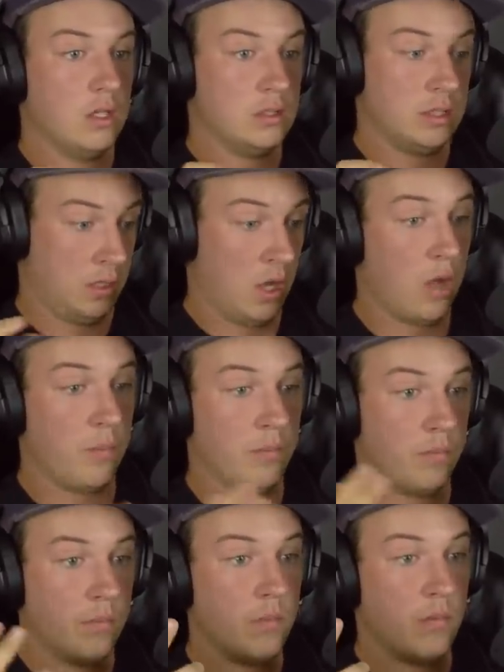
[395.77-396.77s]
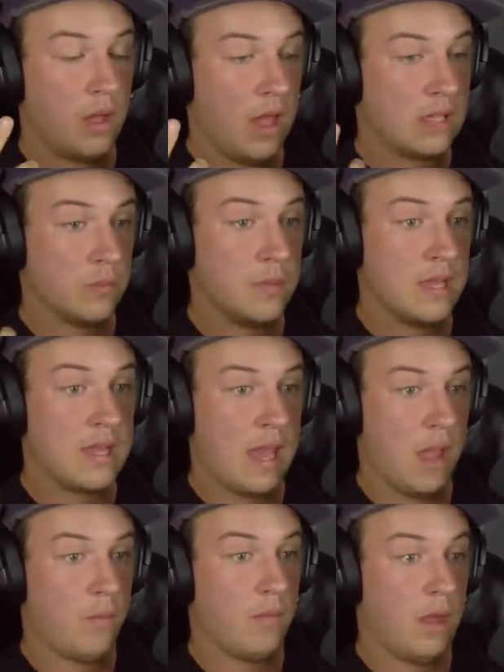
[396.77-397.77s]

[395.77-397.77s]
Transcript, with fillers: to come as a B cam.